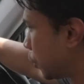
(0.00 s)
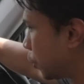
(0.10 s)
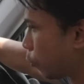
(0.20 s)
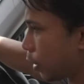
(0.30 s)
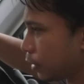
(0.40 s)
over
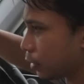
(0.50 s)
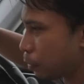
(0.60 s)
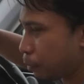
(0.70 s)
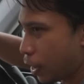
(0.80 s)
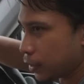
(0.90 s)
here, running
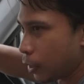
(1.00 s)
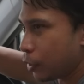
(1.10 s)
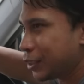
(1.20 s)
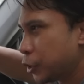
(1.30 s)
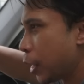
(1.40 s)
the
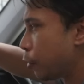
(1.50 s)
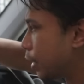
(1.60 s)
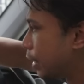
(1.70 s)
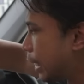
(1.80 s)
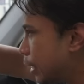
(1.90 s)
proprietary
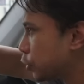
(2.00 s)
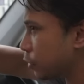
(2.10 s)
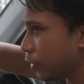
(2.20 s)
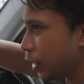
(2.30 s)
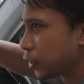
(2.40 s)
Chery
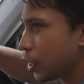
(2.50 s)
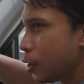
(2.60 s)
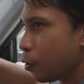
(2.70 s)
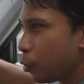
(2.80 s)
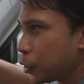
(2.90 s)
interface,
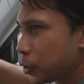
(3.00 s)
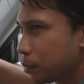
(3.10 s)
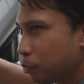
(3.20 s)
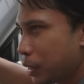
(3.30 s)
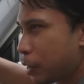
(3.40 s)

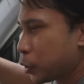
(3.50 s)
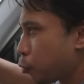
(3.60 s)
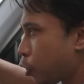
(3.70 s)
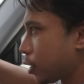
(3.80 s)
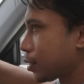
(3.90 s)
which pretty
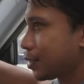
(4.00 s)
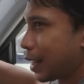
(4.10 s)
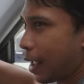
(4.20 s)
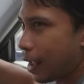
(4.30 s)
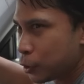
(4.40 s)
much
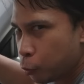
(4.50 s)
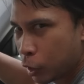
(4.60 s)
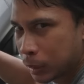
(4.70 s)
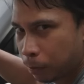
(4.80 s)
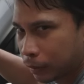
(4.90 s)
works as
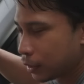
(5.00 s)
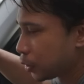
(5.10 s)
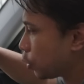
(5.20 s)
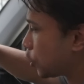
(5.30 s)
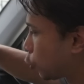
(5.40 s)
you expect
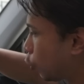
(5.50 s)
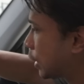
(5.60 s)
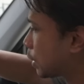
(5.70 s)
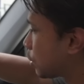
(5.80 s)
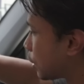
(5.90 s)
it to. The
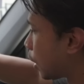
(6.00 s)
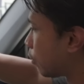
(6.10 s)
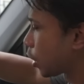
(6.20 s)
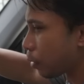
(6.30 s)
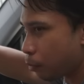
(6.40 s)
screens
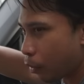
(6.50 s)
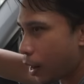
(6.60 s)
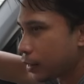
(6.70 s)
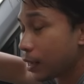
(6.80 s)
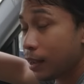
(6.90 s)
themselves are
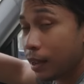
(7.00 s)
bright,